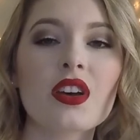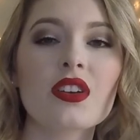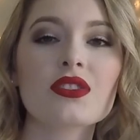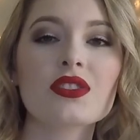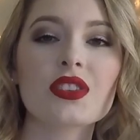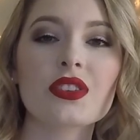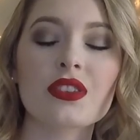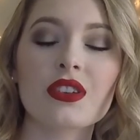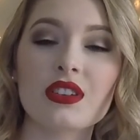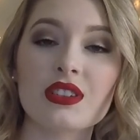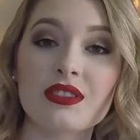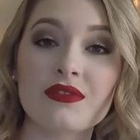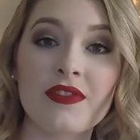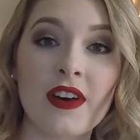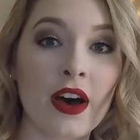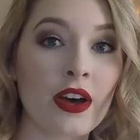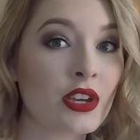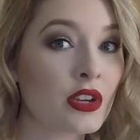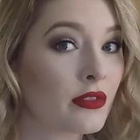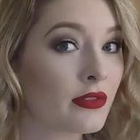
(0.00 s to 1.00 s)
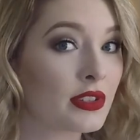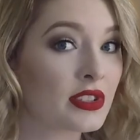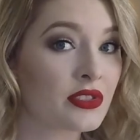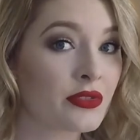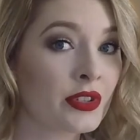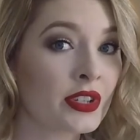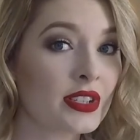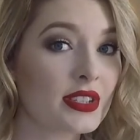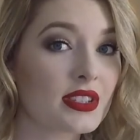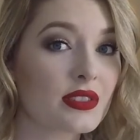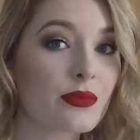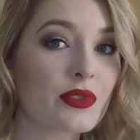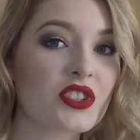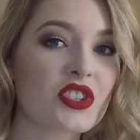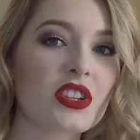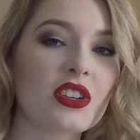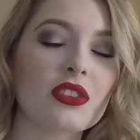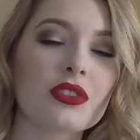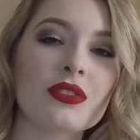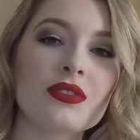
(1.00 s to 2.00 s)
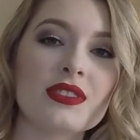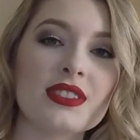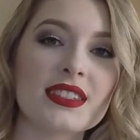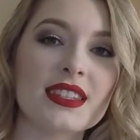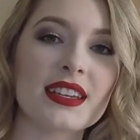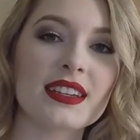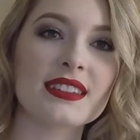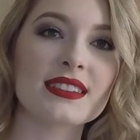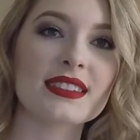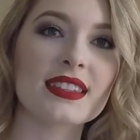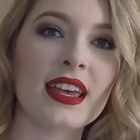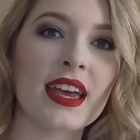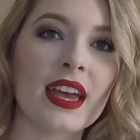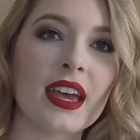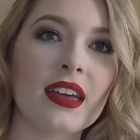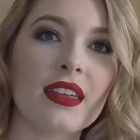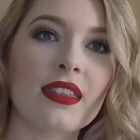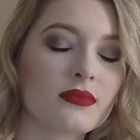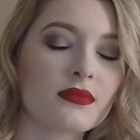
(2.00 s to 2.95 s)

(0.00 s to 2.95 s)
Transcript: So there's value resorts, which includes things like